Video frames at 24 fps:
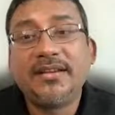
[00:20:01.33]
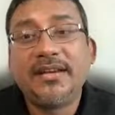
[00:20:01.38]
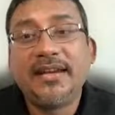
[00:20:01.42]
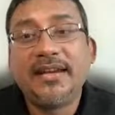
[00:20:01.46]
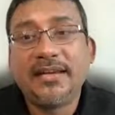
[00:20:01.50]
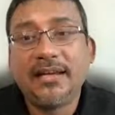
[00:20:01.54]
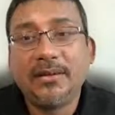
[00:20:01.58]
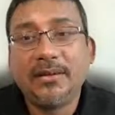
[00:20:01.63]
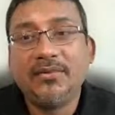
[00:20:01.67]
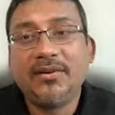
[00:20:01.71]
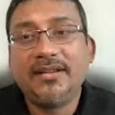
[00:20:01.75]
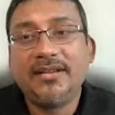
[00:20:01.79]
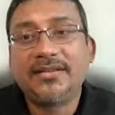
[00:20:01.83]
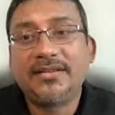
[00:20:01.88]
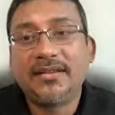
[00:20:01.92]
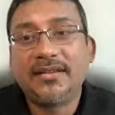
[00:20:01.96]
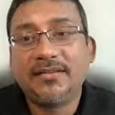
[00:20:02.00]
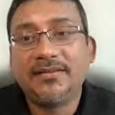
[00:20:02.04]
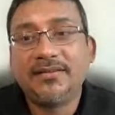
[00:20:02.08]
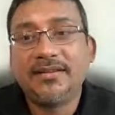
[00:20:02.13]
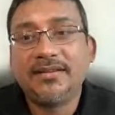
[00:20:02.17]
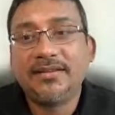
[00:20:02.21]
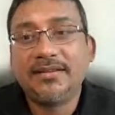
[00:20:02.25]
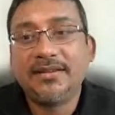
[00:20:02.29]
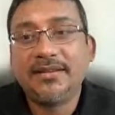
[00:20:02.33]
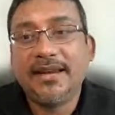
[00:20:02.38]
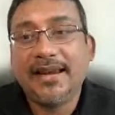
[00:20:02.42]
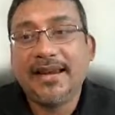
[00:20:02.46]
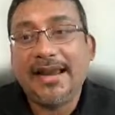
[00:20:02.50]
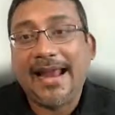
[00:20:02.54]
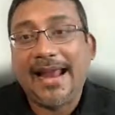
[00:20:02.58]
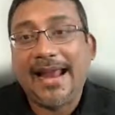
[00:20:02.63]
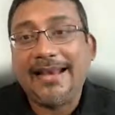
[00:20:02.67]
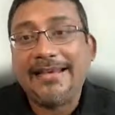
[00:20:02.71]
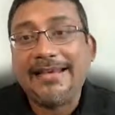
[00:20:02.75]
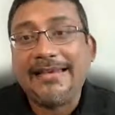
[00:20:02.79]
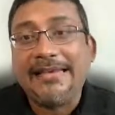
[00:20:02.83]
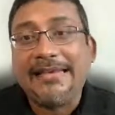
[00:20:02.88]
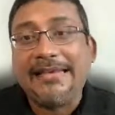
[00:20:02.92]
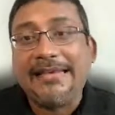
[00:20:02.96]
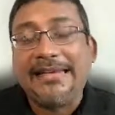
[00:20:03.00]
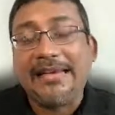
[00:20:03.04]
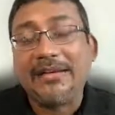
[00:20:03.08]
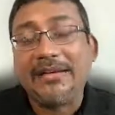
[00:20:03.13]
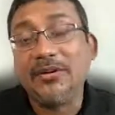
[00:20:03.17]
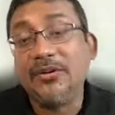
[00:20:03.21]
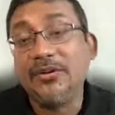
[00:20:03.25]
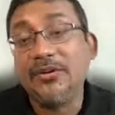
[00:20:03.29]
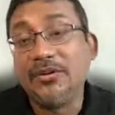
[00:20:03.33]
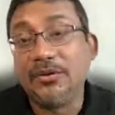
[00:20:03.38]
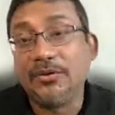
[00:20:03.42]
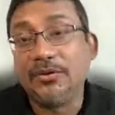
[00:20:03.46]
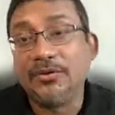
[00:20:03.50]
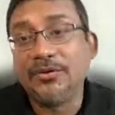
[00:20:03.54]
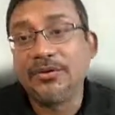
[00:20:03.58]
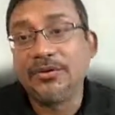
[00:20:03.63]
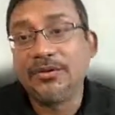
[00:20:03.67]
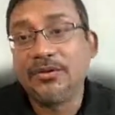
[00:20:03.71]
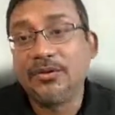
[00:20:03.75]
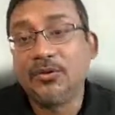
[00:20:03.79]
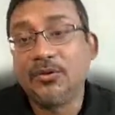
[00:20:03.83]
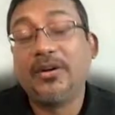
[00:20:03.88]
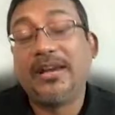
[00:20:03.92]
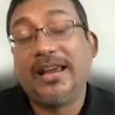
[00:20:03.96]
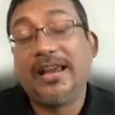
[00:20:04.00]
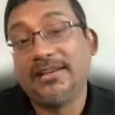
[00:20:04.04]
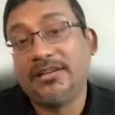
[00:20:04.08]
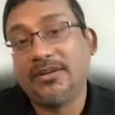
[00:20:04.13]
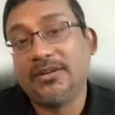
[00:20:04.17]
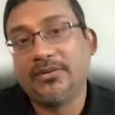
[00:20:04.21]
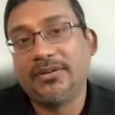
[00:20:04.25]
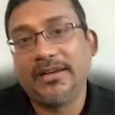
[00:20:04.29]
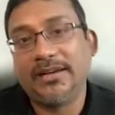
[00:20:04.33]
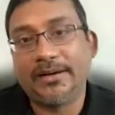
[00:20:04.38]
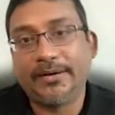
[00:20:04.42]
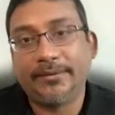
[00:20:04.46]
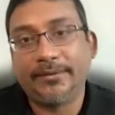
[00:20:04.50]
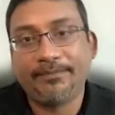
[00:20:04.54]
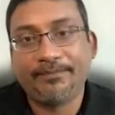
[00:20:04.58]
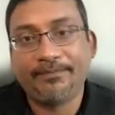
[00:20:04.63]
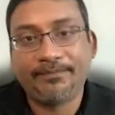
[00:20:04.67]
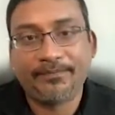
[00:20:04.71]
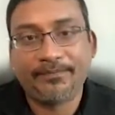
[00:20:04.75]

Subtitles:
AWS service can you use to get you there.